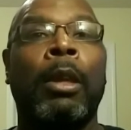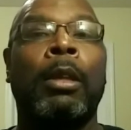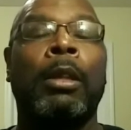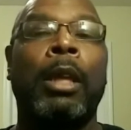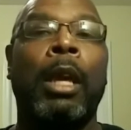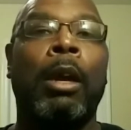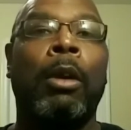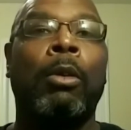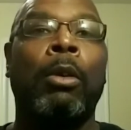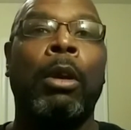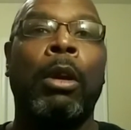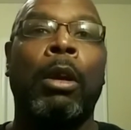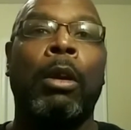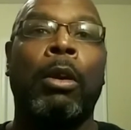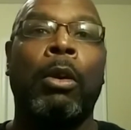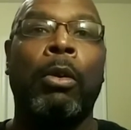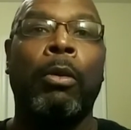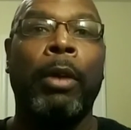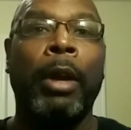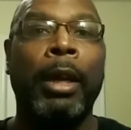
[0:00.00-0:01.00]
Now,
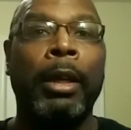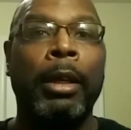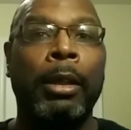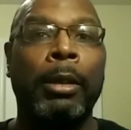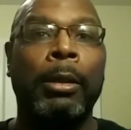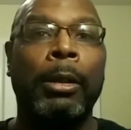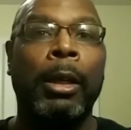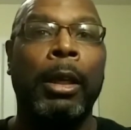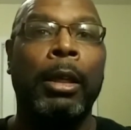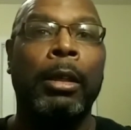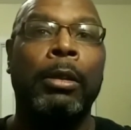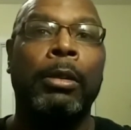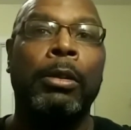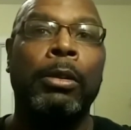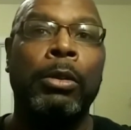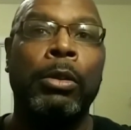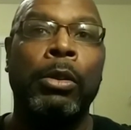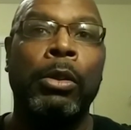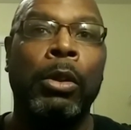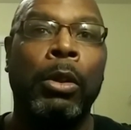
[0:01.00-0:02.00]
granted that,
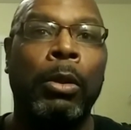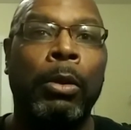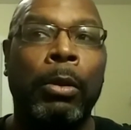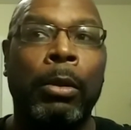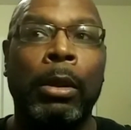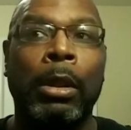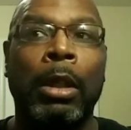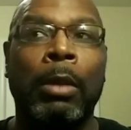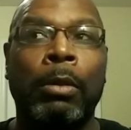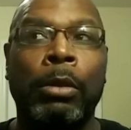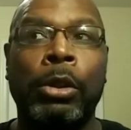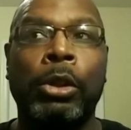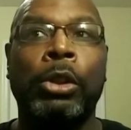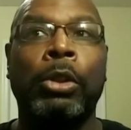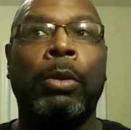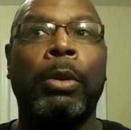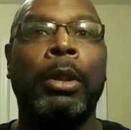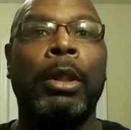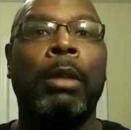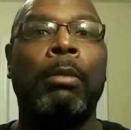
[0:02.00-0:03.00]
he was
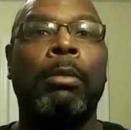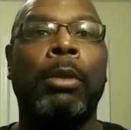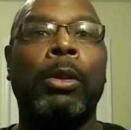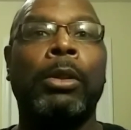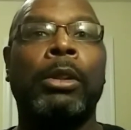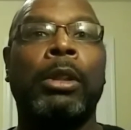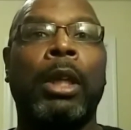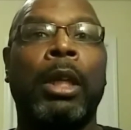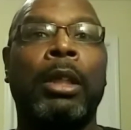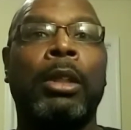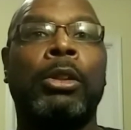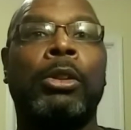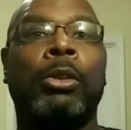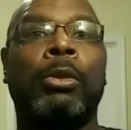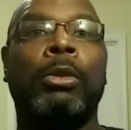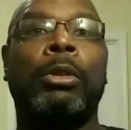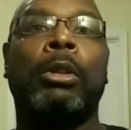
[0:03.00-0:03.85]
showing that most of that is due